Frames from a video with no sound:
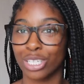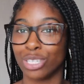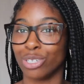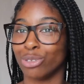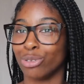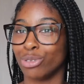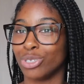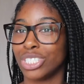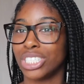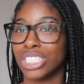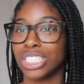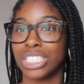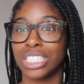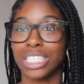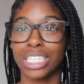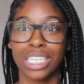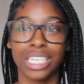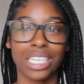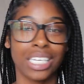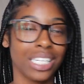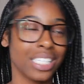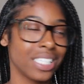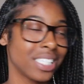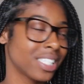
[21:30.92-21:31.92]
New
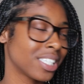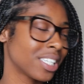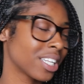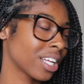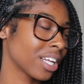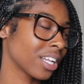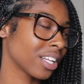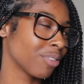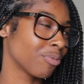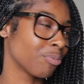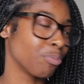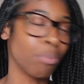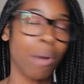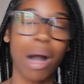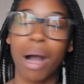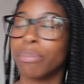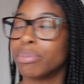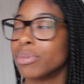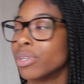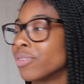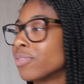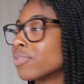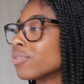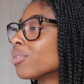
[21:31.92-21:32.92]
sheets,
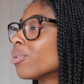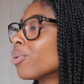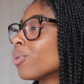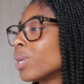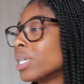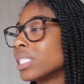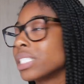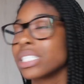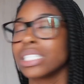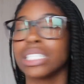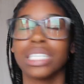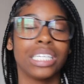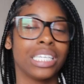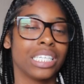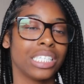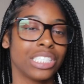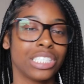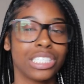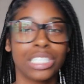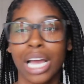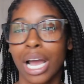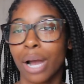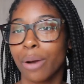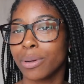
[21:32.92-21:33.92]
mop the floors, clean the
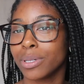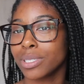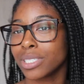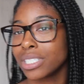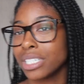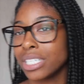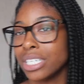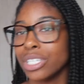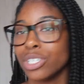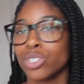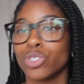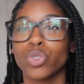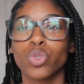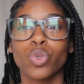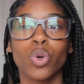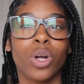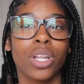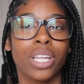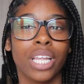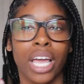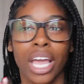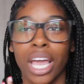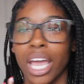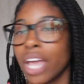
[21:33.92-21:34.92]
showers, clean the
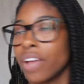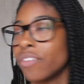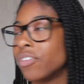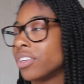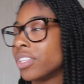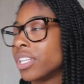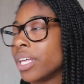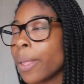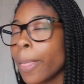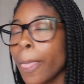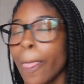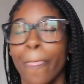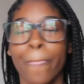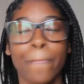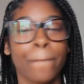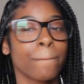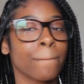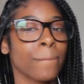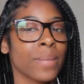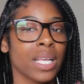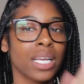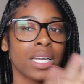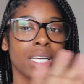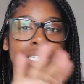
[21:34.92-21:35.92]
toilet, like everything
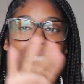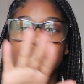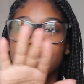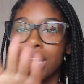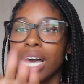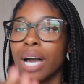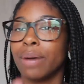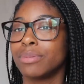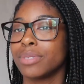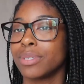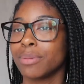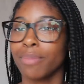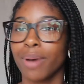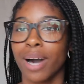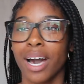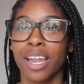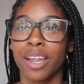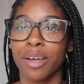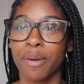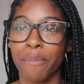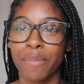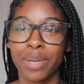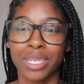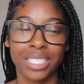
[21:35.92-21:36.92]
top to
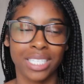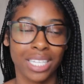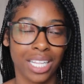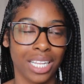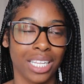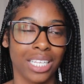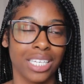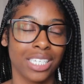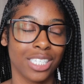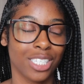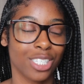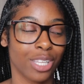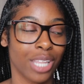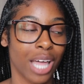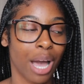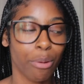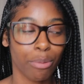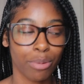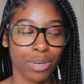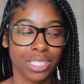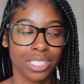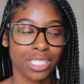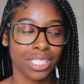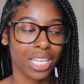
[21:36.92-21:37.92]
bottom is clean. So
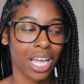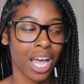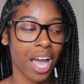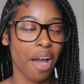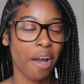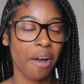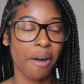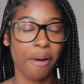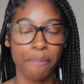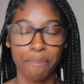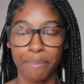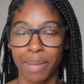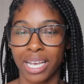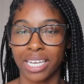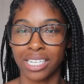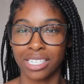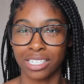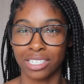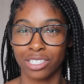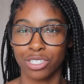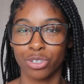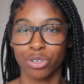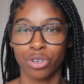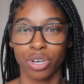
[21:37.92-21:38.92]
that was
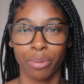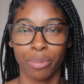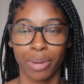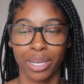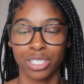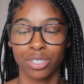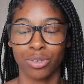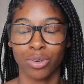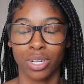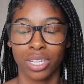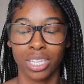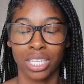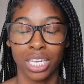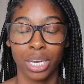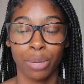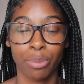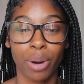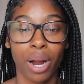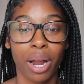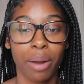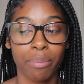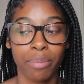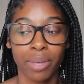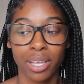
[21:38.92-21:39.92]
amazing to come back to a clean
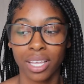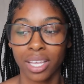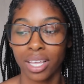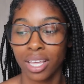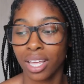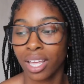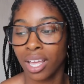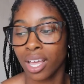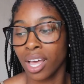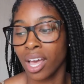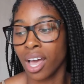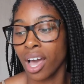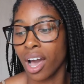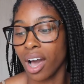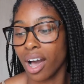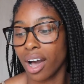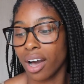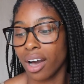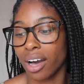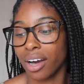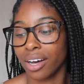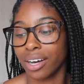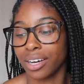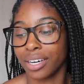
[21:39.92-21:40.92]
apartment.
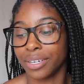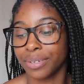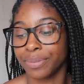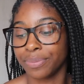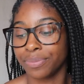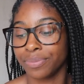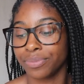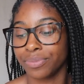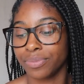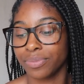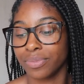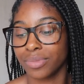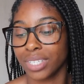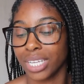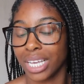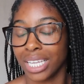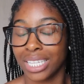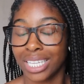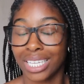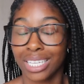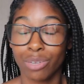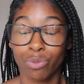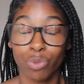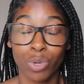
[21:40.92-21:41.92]

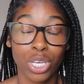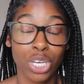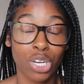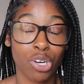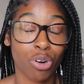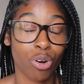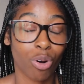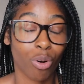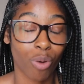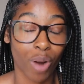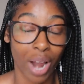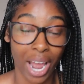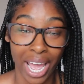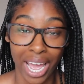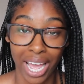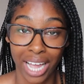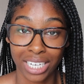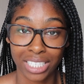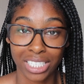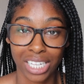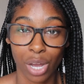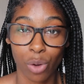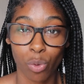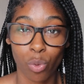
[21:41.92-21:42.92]
And then we
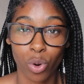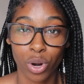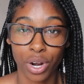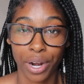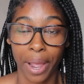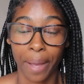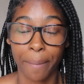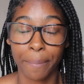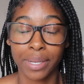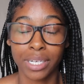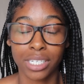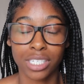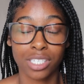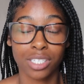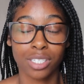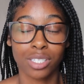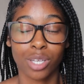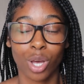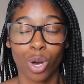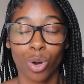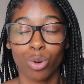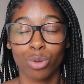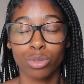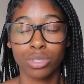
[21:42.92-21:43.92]
crashed. That water had me
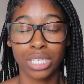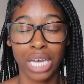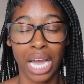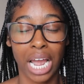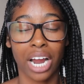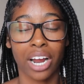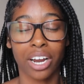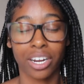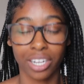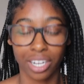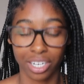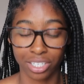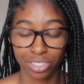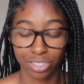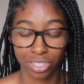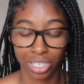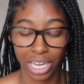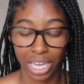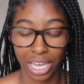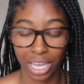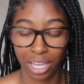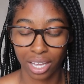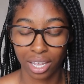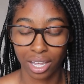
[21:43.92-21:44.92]
so tired
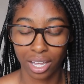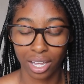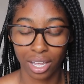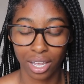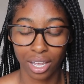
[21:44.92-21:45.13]
yesterday.